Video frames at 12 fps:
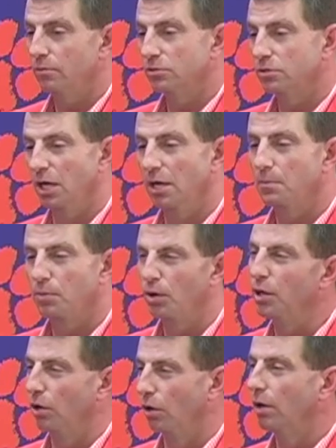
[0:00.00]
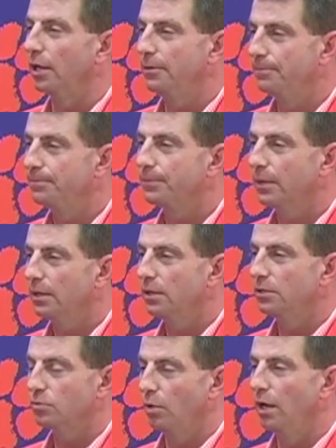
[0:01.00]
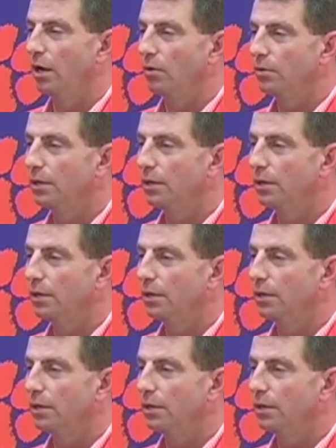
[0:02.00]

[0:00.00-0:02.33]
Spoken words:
was done pretty early as well.